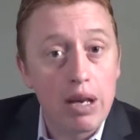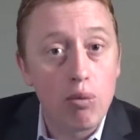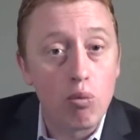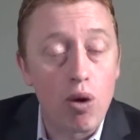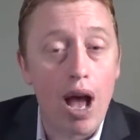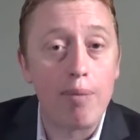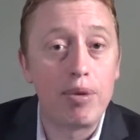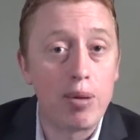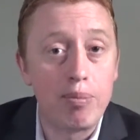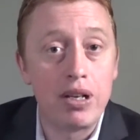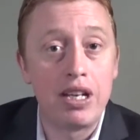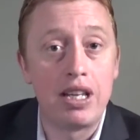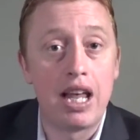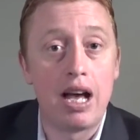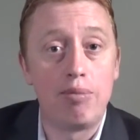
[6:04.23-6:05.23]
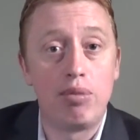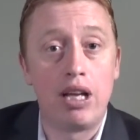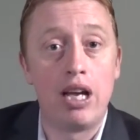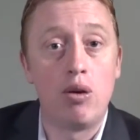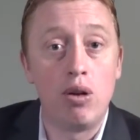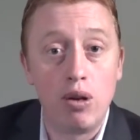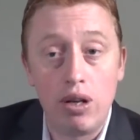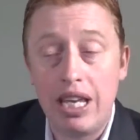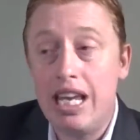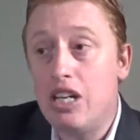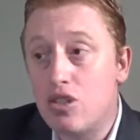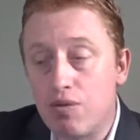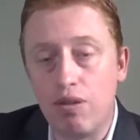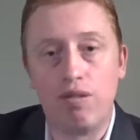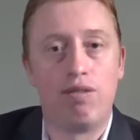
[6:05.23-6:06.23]
wrapped up into that plan,
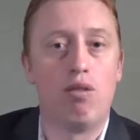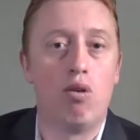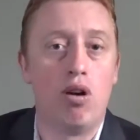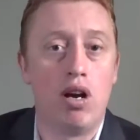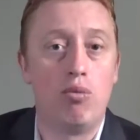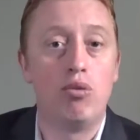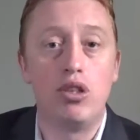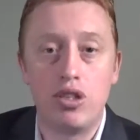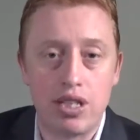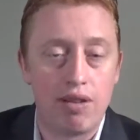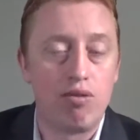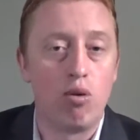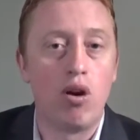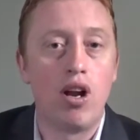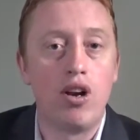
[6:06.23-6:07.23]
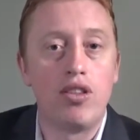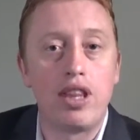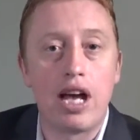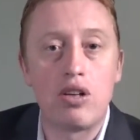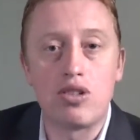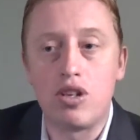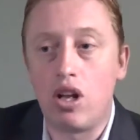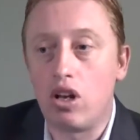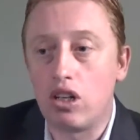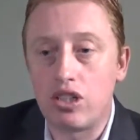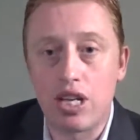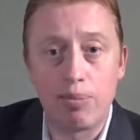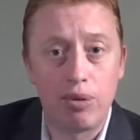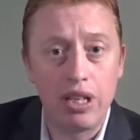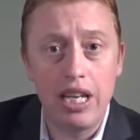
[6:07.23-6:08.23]
each for we'll use that $400,000
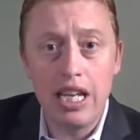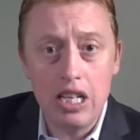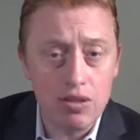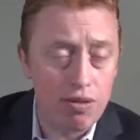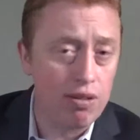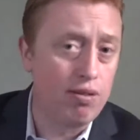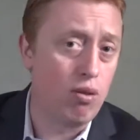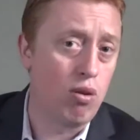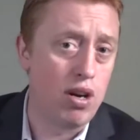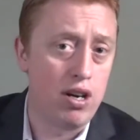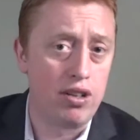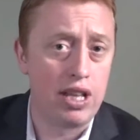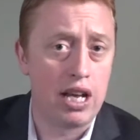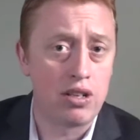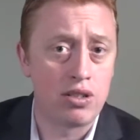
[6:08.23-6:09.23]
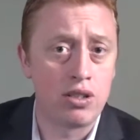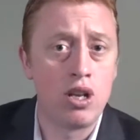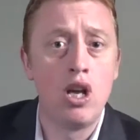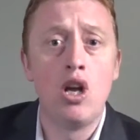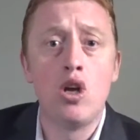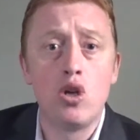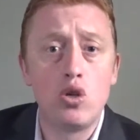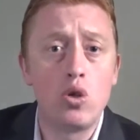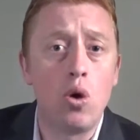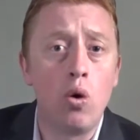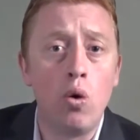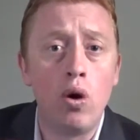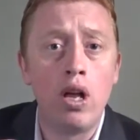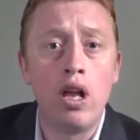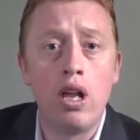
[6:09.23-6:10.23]
example, each for $400,000. So
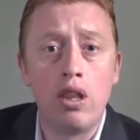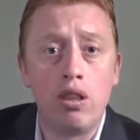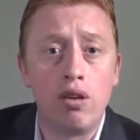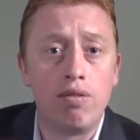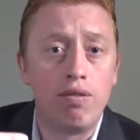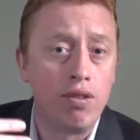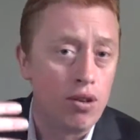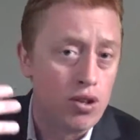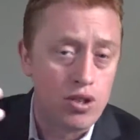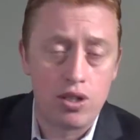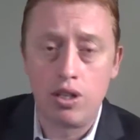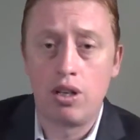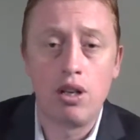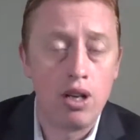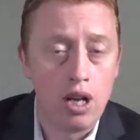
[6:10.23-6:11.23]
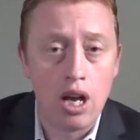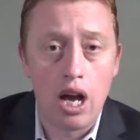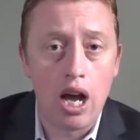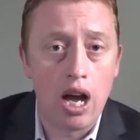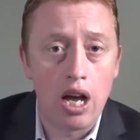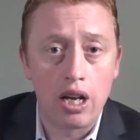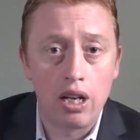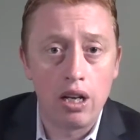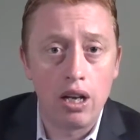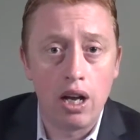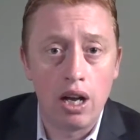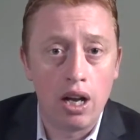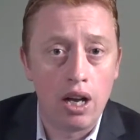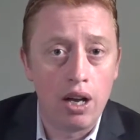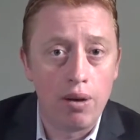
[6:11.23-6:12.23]
the first,
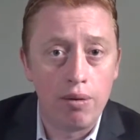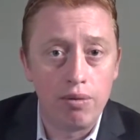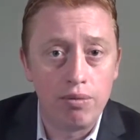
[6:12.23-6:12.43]
the